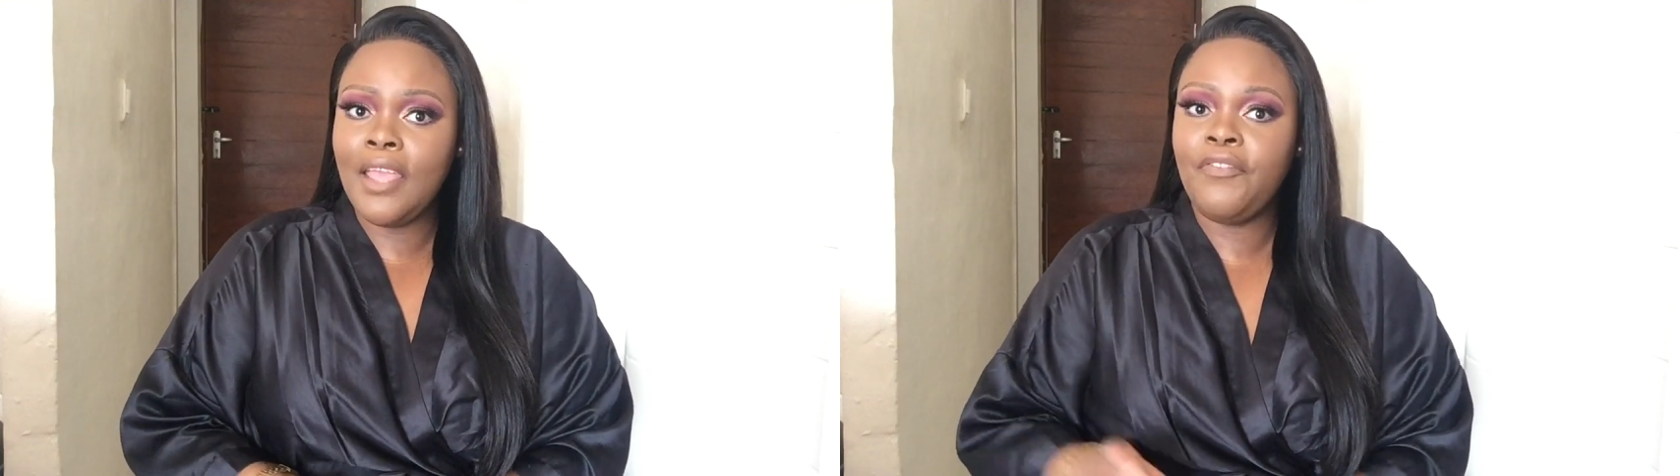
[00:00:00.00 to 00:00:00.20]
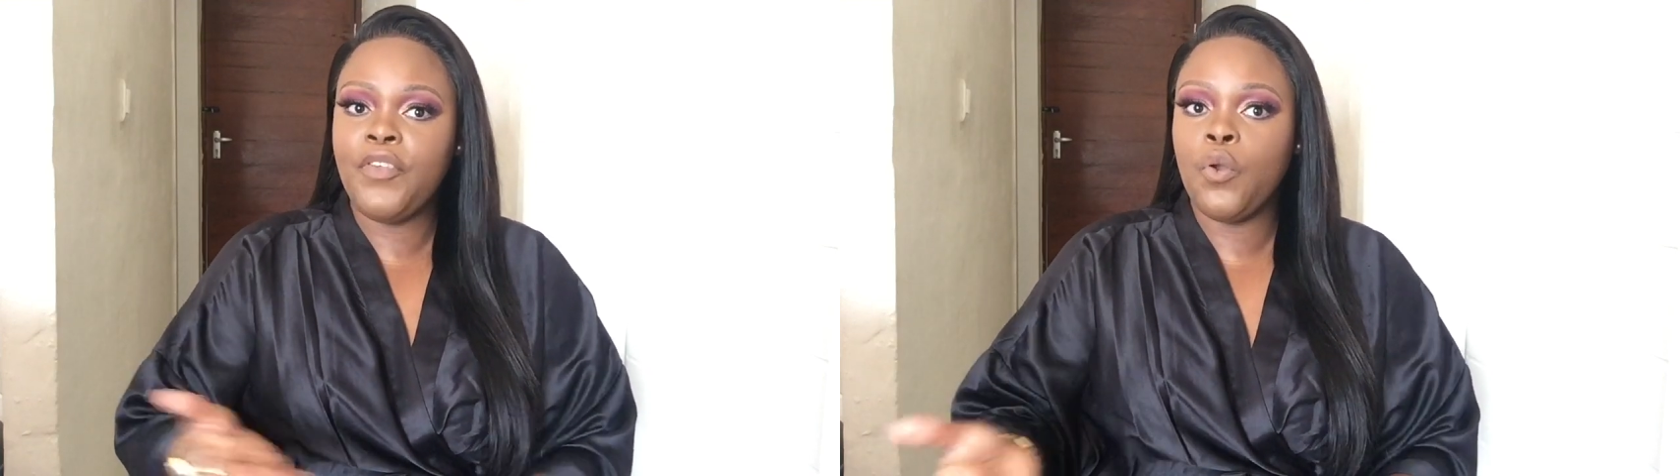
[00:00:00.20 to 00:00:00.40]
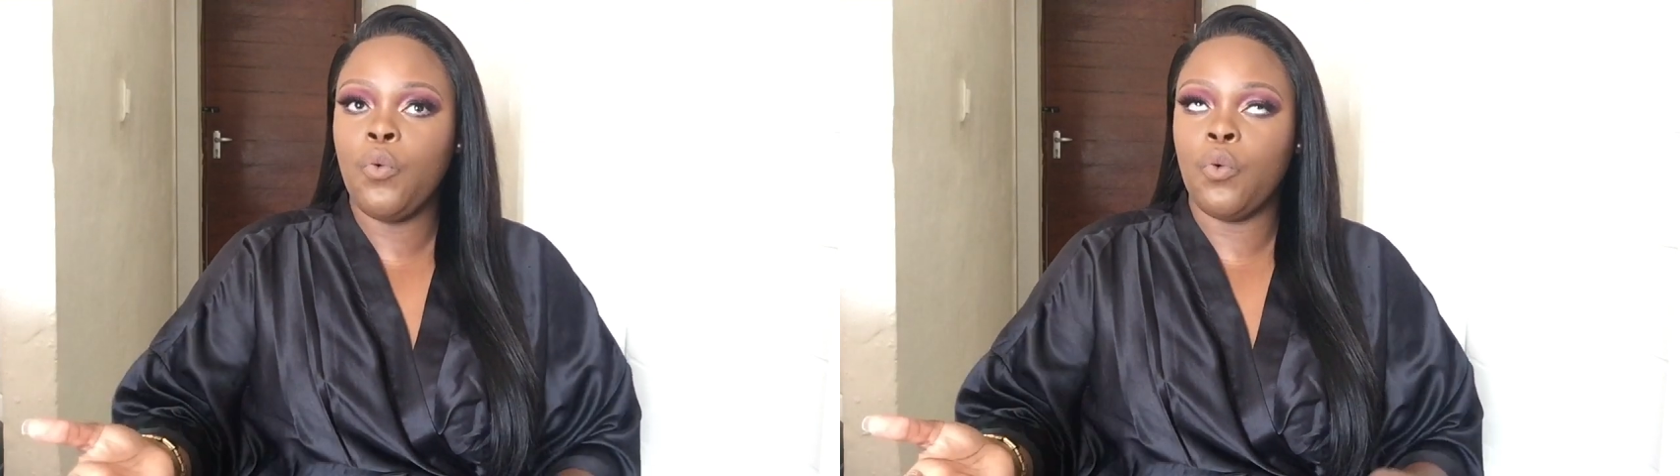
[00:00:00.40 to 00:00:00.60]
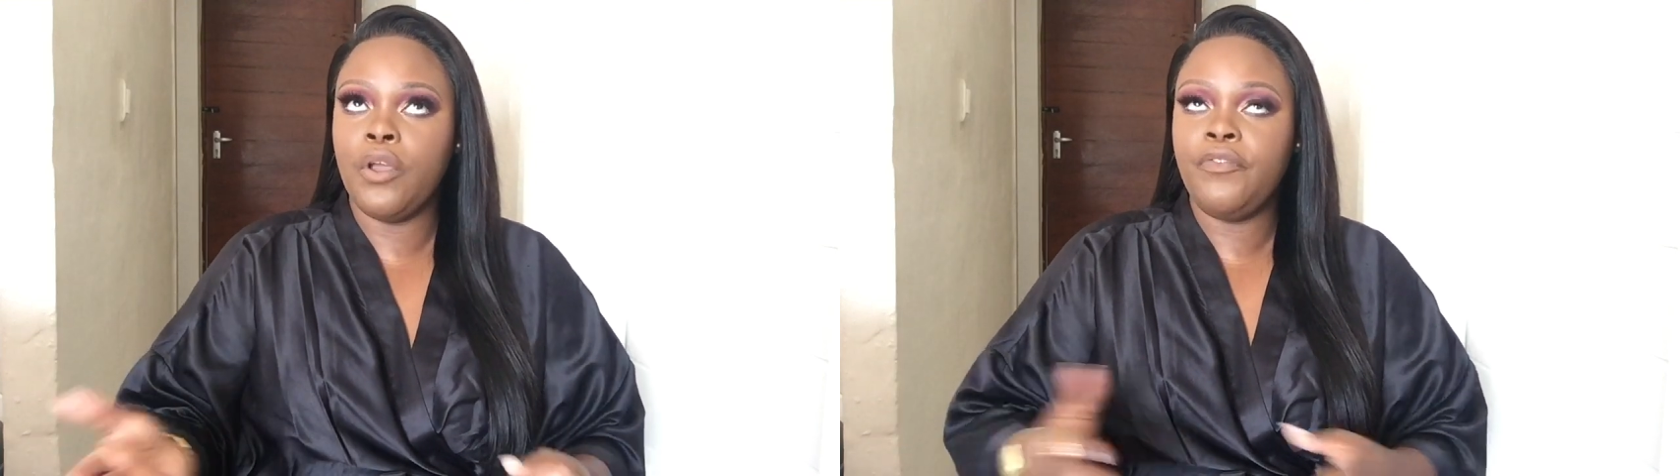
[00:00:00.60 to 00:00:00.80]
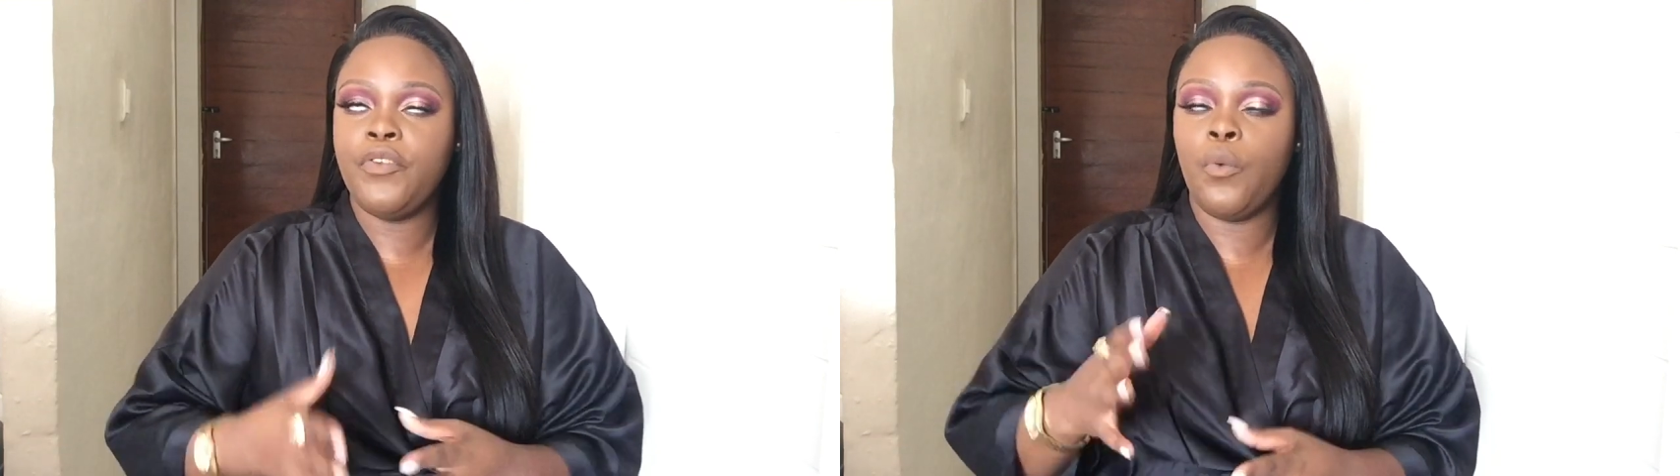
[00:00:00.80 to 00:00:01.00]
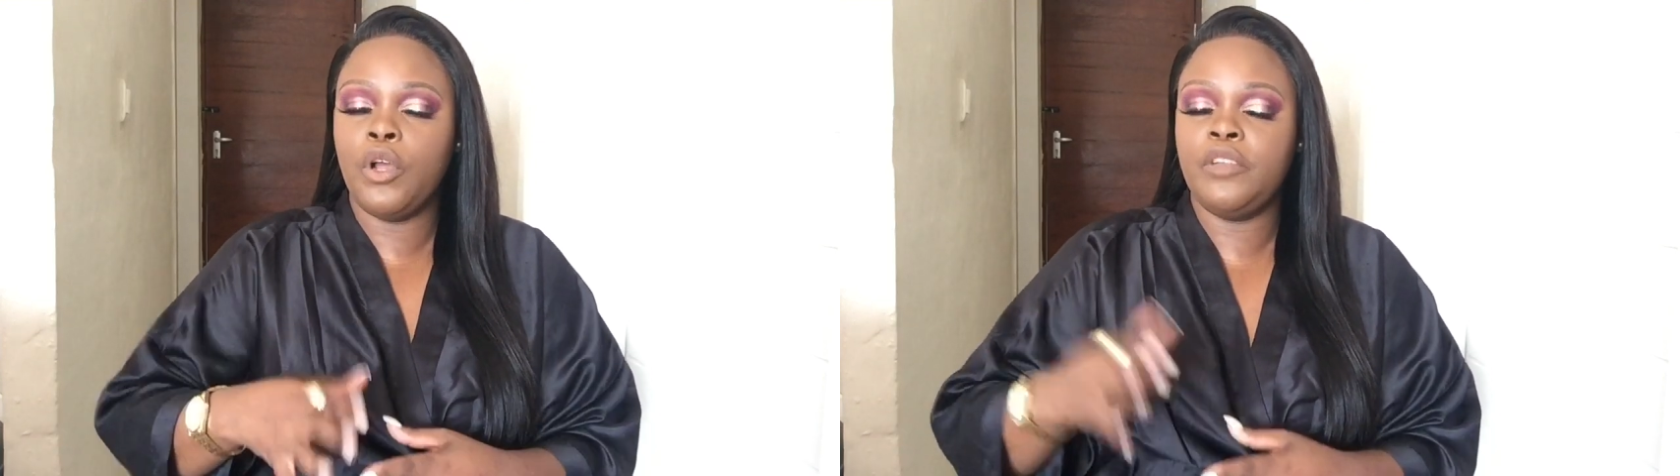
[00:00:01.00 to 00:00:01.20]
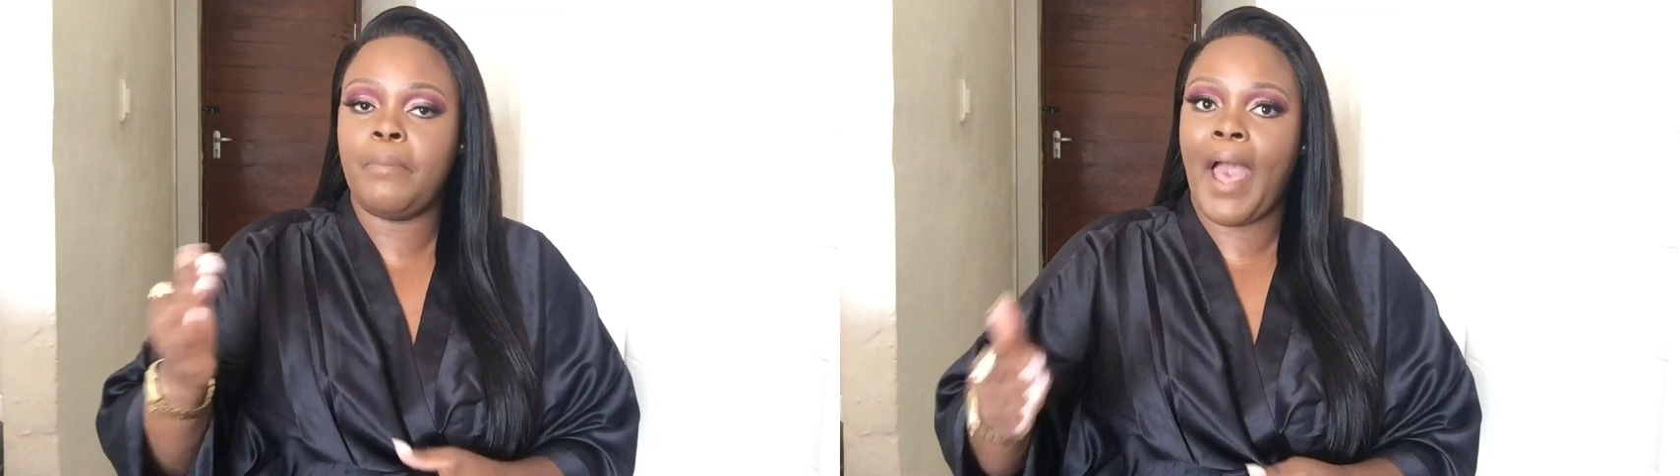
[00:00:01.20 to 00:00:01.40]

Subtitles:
if you weren't